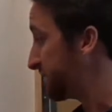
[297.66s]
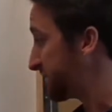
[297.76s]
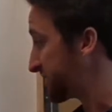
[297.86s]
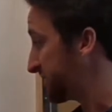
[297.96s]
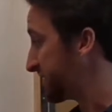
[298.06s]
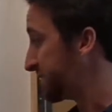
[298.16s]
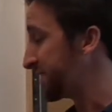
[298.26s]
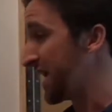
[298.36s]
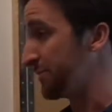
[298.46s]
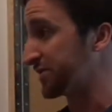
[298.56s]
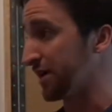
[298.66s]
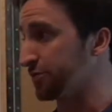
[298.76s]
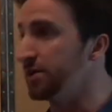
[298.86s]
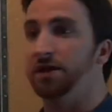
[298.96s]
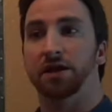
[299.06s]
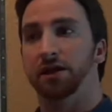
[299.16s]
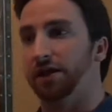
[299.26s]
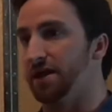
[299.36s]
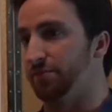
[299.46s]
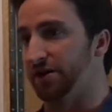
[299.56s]
facility time schedule.
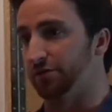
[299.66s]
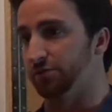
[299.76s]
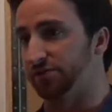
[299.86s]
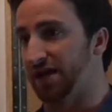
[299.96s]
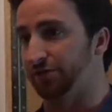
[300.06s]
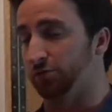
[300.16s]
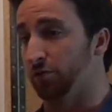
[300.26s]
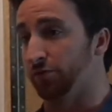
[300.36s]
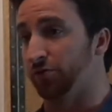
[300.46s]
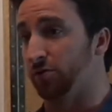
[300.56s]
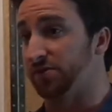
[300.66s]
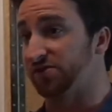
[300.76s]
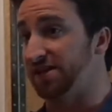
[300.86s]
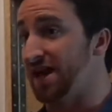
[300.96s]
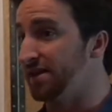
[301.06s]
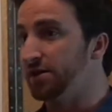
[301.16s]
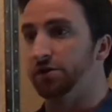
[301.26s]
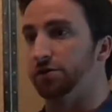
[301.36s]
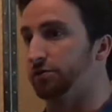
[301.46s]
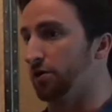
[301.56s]
Anybody who's got their own thermostat,
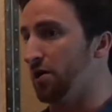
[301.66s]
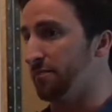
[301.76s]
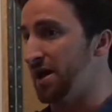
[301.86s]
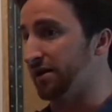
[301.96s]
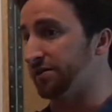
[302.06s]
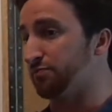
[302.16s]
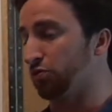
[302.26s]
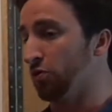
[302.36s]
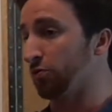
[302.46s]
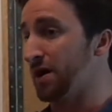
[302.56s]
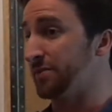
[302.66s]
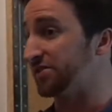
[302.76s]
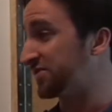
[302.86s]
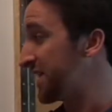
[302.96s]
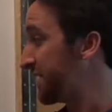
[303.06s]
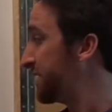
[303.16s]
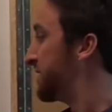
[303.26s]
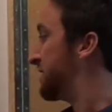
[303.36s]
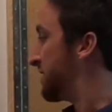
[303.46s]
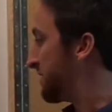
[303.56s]
you can automatically program it, set it.
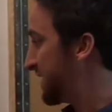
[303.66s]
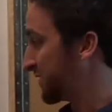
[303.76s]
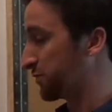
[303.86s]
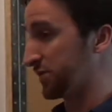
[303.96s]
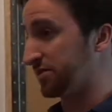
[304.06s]
That's what